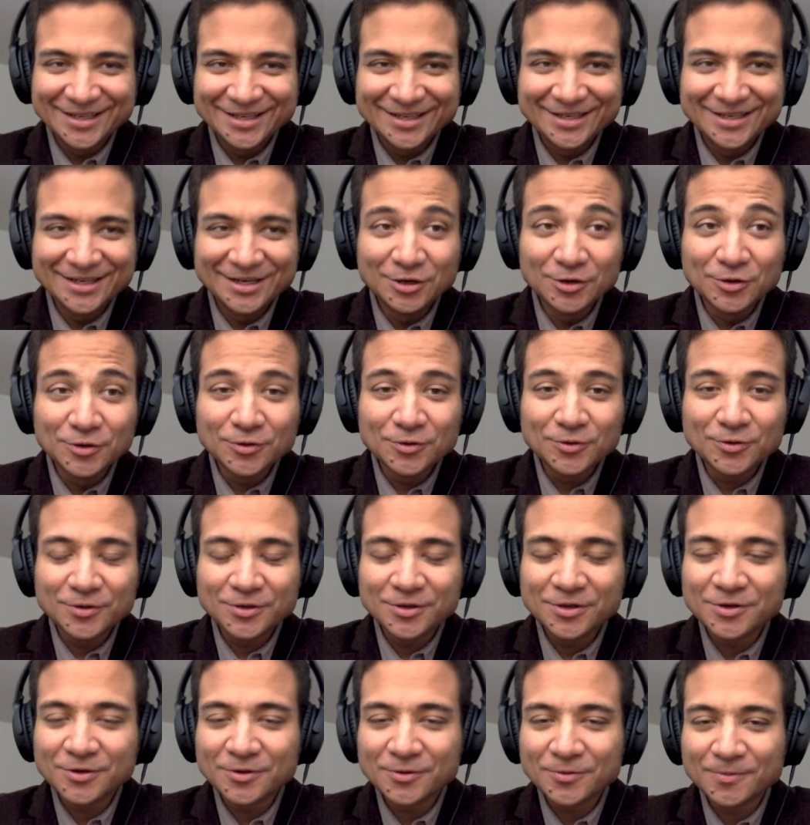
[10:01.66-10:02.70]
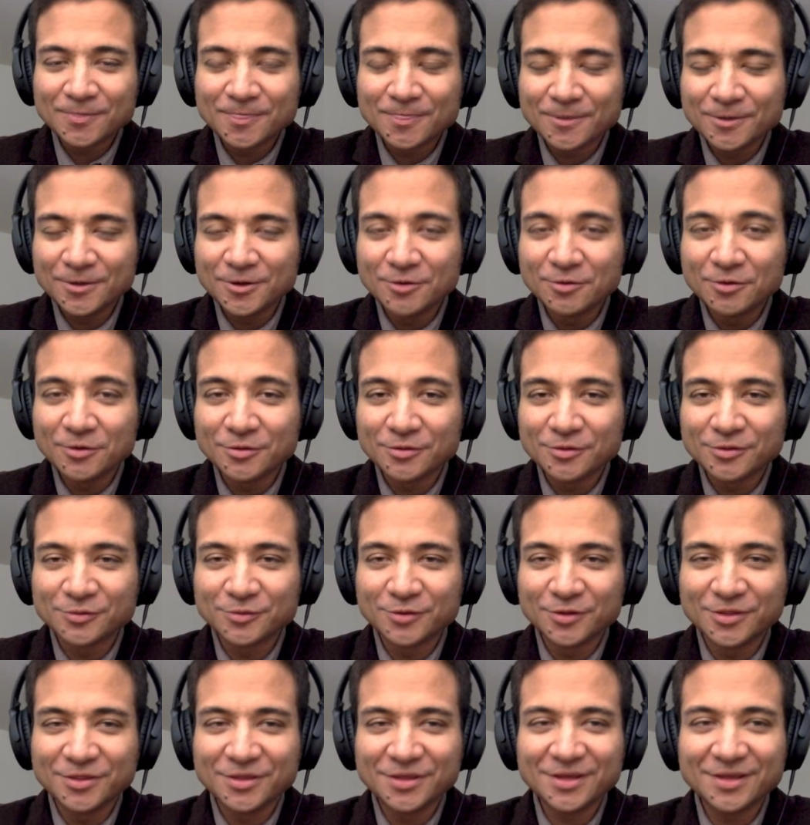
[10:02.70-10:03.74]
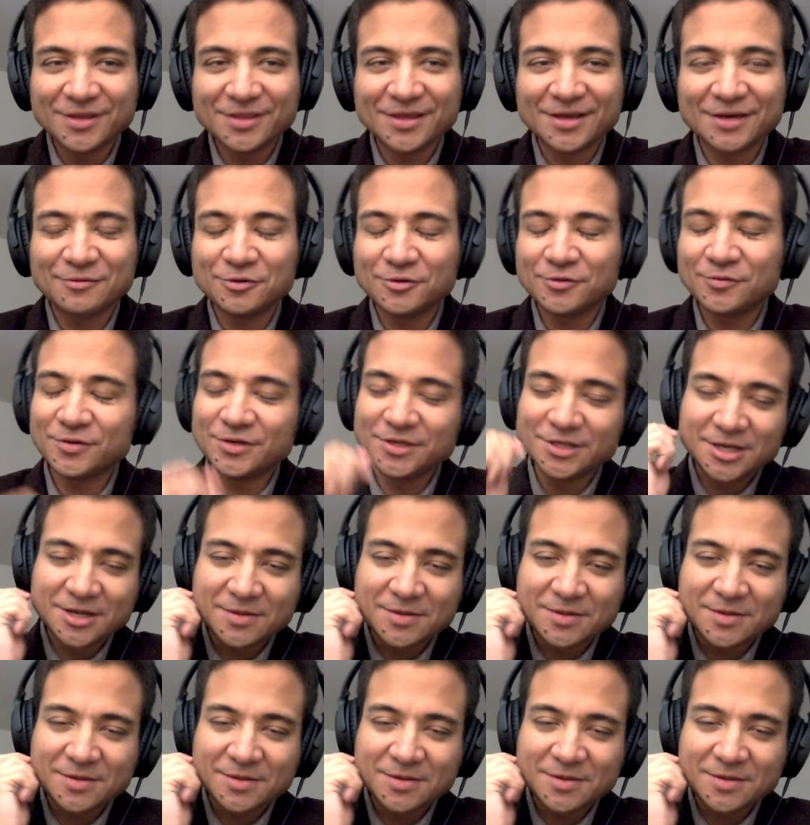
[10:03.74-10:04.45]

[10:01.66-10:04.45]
Oh, what was one thing that when we did it